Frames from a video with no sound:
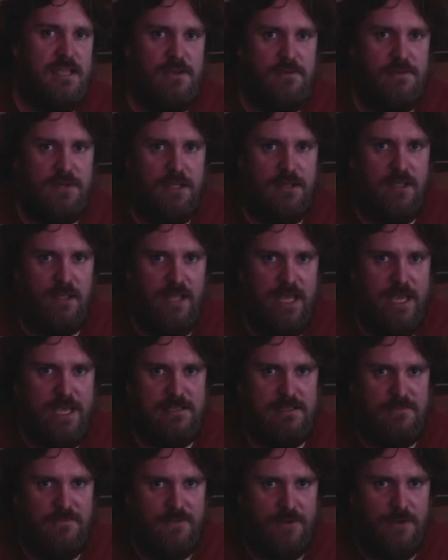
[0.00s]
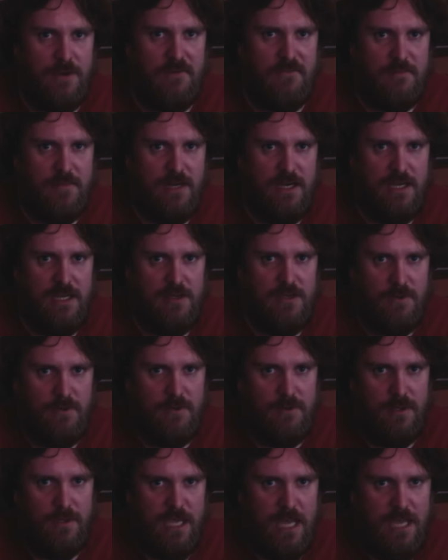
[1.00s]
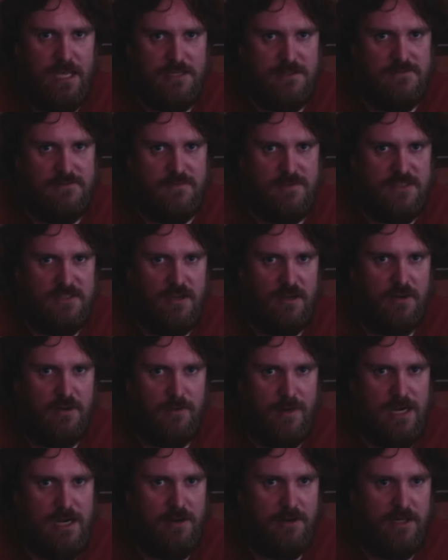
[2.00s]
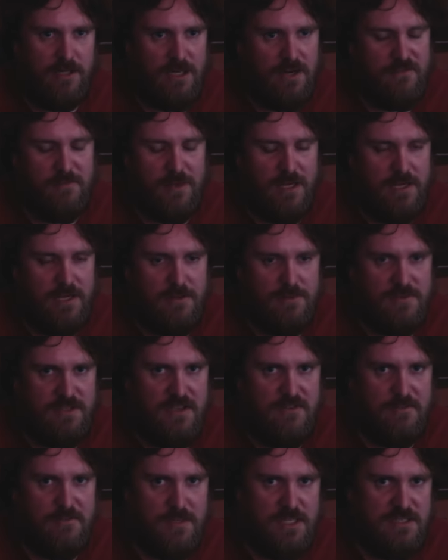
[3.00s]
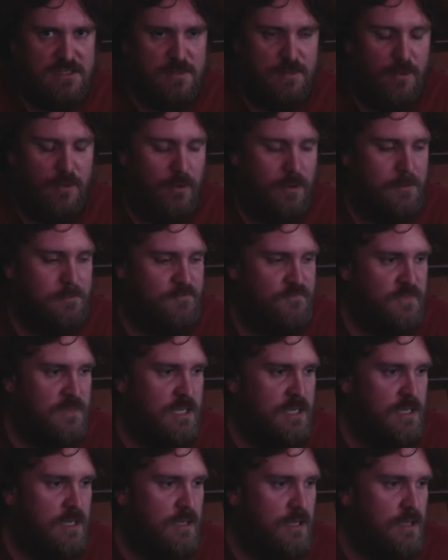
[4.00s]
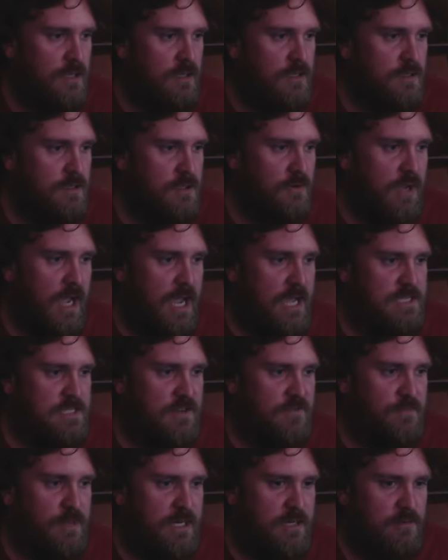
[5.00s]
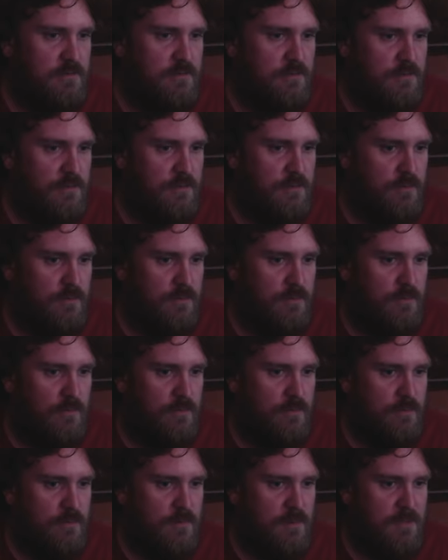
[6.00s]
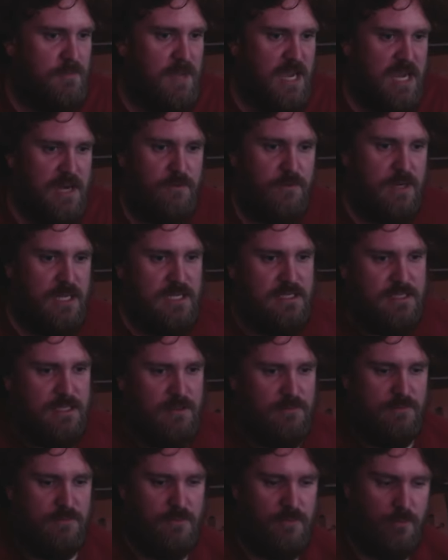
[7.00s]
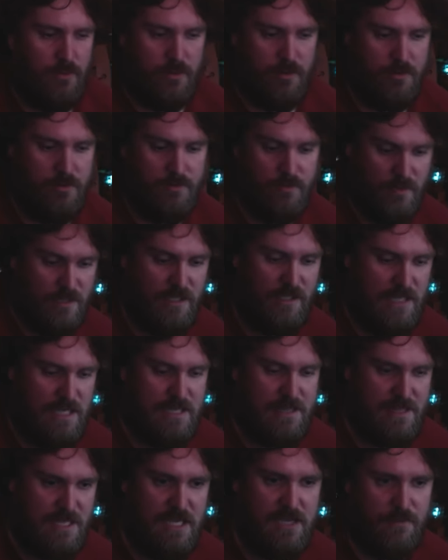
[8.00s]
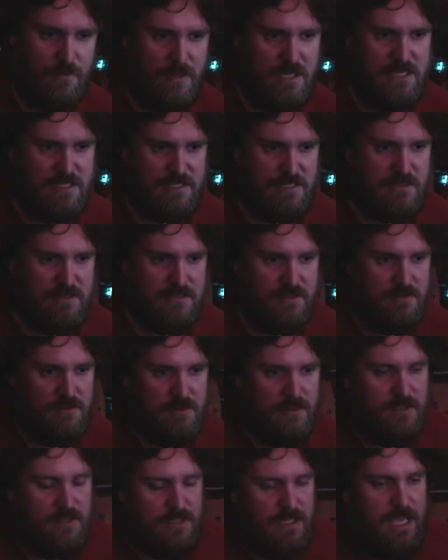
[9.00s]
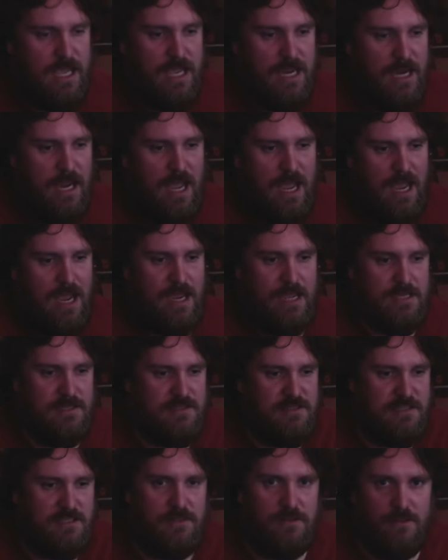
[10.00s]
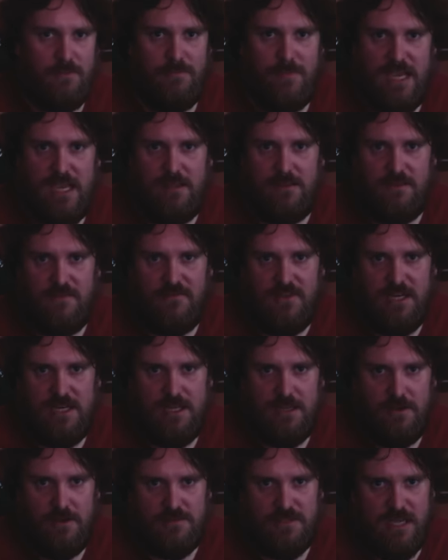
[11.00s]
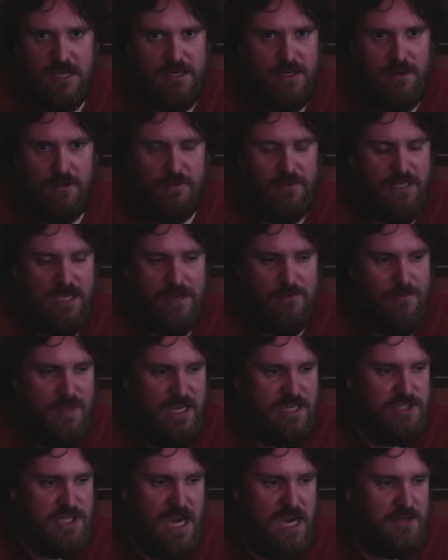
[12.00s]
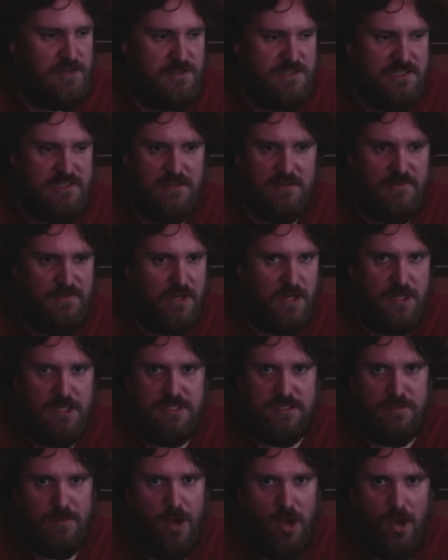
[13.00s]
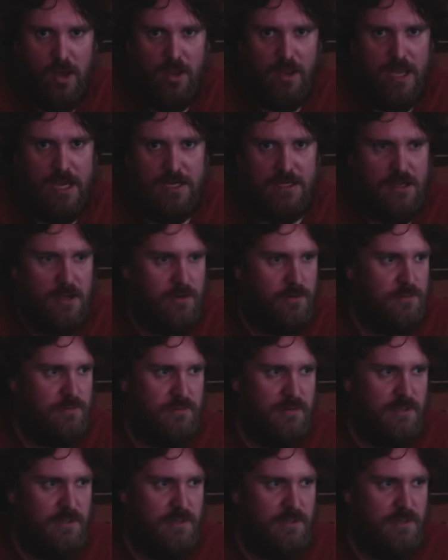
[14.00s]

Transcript: you nonetheless for everybody who has stuck around and everybody who's given me support. You guys have been the main reason, or really the reasons, that I still make the videos. I know that my channel is still very small. I don't